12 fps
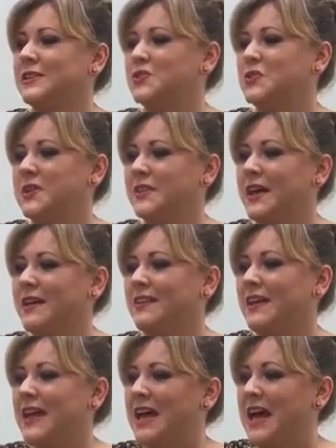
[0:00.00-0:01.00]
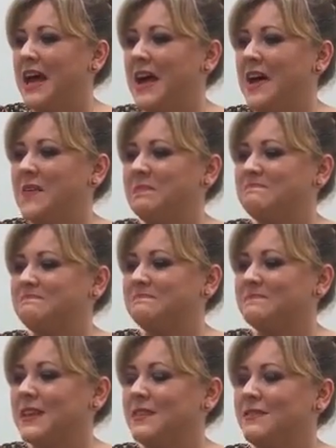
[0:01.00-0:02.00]
enjoyed that.
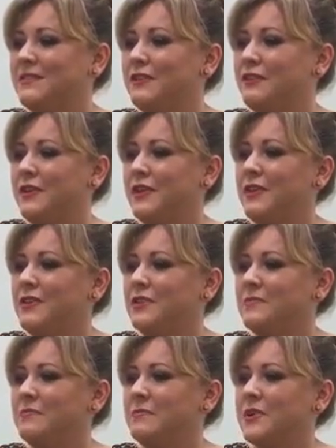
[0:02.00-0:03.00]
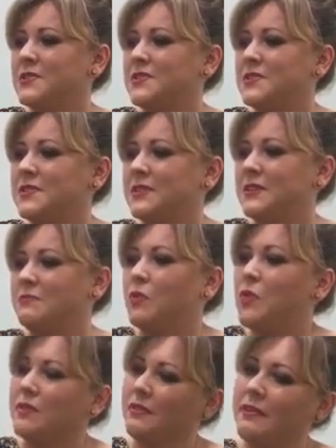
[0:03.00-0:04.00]
The third most
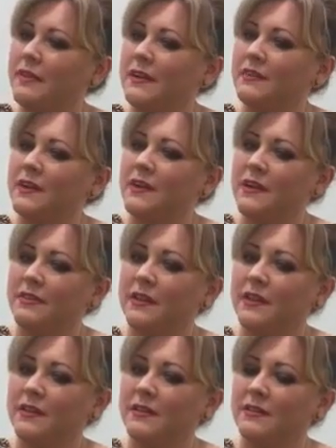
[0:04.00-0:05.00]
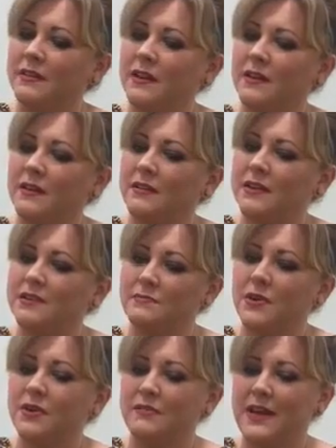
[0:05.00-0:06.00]
important thing that I think it
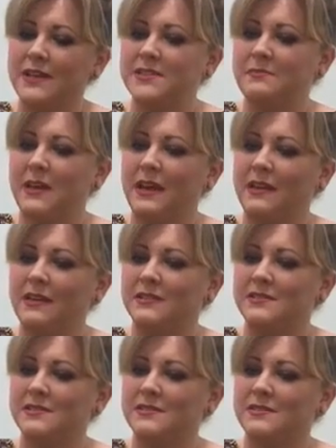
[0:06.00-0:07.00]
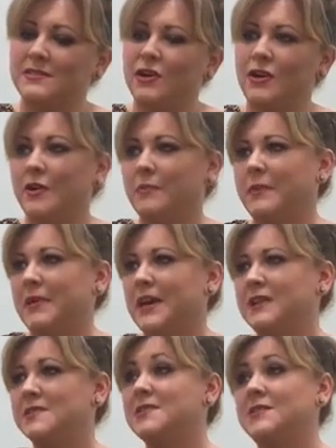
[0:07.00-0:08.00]
motivates me is hope,
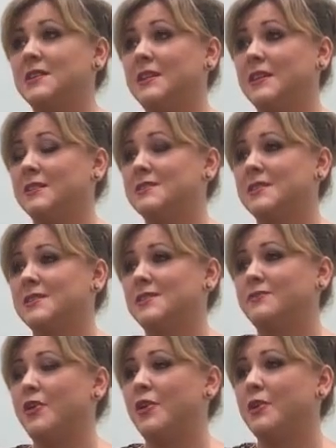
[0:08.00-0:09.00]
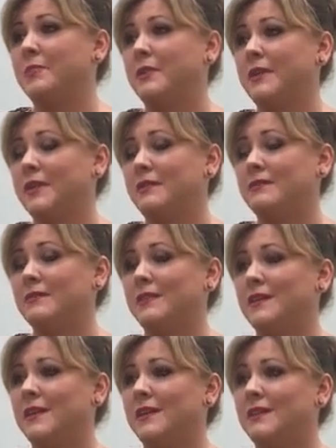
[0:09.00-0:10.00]
and instilling a sense of hope in
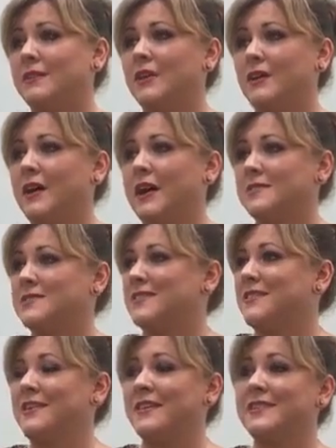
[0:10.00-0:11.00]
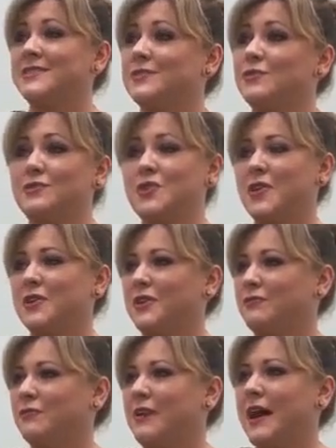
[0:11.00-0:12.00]
the clients that there is an
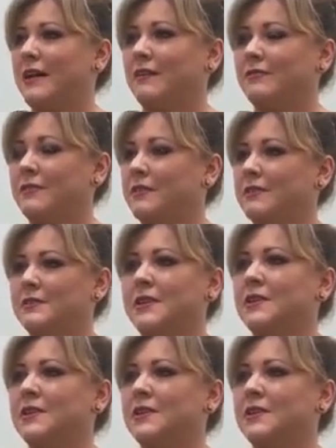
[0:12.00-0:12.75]
alternative way for